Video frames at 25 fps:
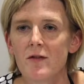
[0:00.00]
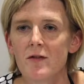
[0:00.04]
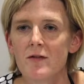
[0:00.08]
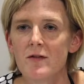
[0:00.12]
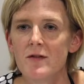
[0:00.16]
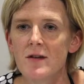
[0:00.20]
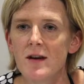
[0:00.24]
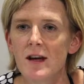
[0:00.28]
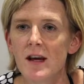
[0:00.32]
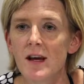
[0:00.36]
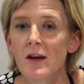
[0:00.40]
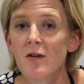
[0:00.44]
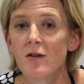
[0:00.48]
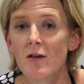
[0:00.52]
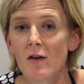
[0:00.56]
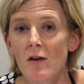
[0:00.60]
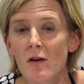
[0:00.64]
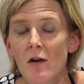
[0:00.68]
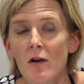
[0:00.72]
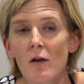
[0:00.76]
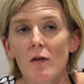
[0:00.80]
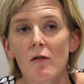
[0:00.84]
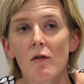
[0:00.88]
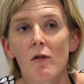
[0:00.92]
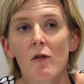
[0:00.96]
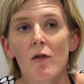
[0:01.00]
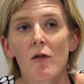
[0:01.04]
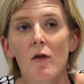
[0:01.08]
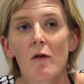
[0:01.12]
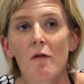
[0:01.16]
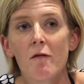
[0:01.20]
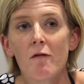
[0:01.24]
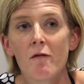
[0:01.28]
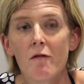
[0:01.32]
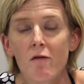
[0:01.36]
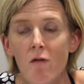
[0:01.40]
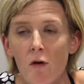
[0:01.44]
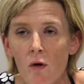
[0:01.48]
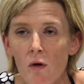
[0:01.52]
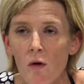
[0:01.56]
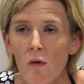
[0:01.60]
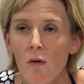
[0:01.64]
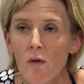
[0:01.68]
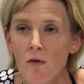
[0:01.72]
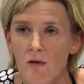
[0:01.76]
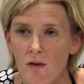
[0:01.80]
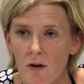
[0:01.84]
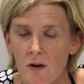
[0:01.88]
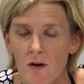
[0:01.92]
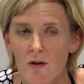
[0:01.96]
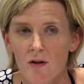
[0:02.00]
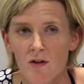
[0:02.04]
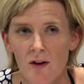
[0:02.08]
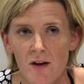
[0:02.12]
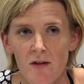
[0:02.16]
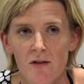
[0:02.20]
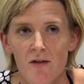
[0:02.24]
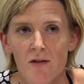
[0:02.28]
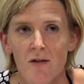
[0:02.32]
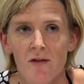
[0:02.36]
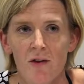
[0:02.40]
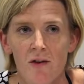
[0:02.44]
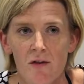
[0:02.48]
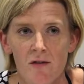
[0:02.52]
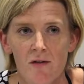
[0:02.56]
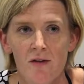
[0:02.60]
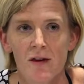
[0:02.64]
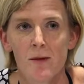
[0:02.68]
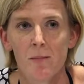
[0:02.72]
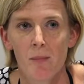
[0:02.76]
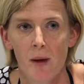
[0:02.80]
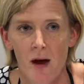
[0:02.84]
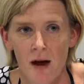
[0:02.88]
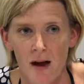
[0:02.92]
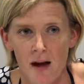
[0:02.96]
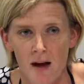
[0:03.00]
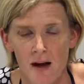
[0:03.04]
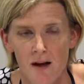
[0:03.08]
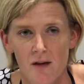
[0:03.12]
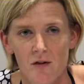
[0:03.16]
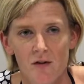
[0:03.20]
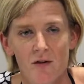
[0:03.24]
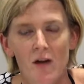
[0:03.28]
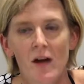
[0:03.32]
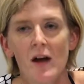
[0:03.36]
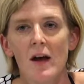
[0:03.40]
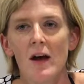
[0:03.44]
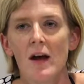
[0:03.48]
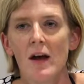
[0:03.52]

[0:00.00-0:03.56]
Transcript: need to look for the full drug sensitivity package.